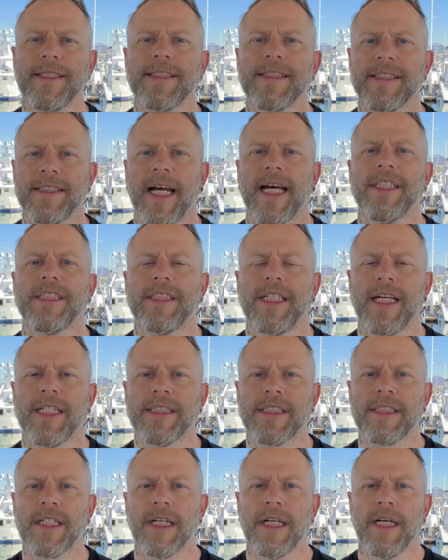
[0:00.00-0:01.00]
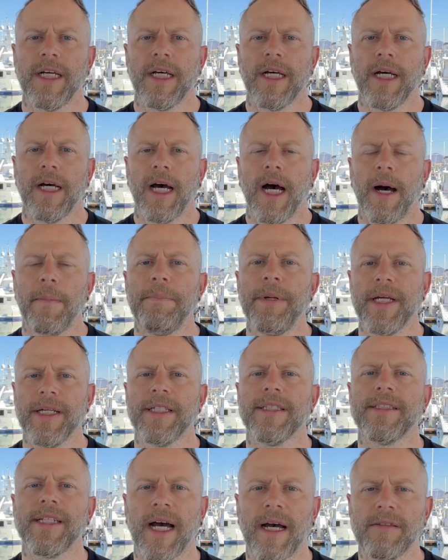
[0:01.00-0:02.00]
the snatch test a
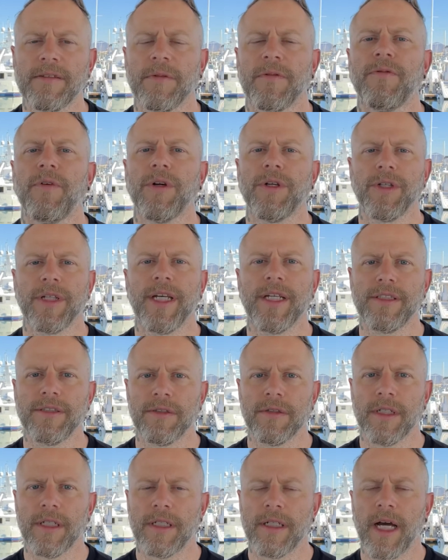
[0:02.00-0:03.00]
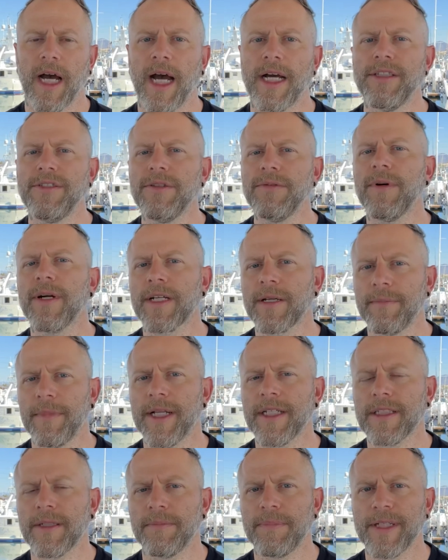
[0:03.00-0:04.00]
billion times before you get to it. I do
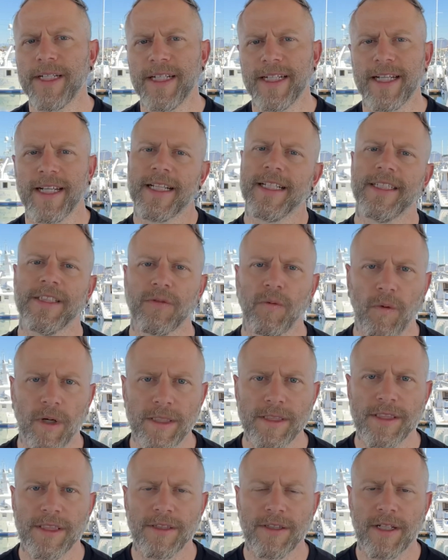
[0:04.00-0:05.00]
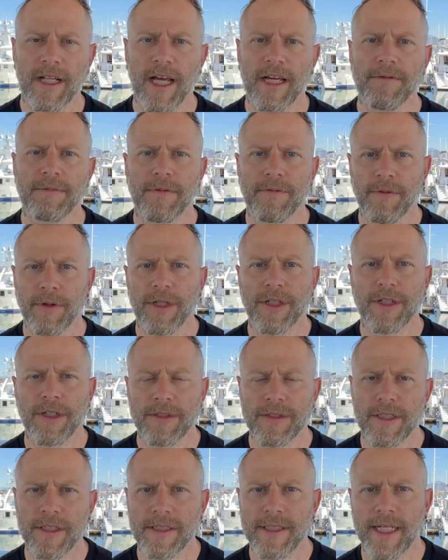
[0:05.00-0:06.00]
recommend completing it at least once in your life before you go
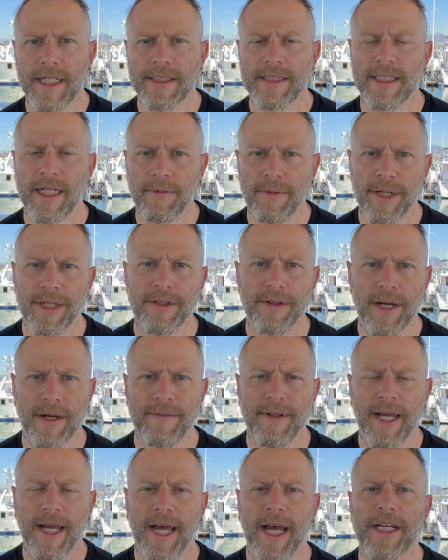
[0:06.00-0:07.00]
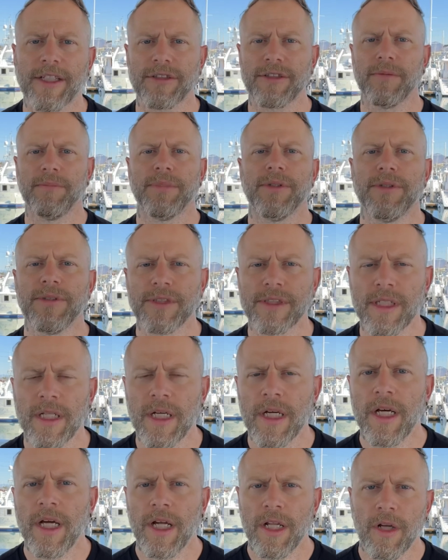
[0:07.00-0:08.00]
to the test. That way you have that extra boost
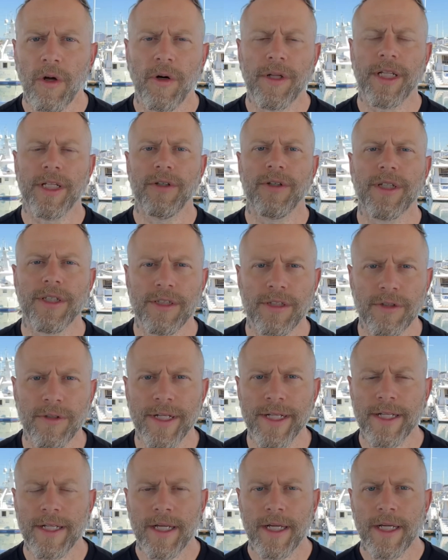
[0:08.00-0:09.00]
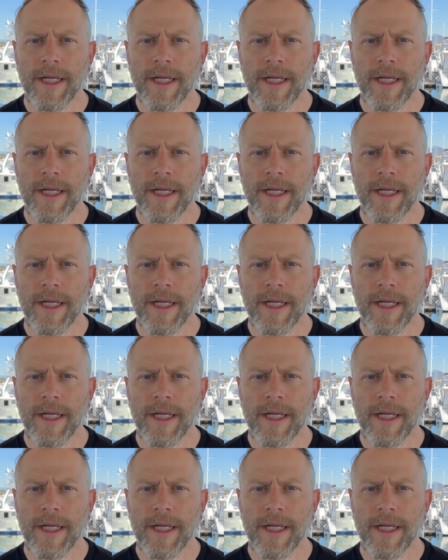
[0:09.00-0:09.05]
knowing that you can do it.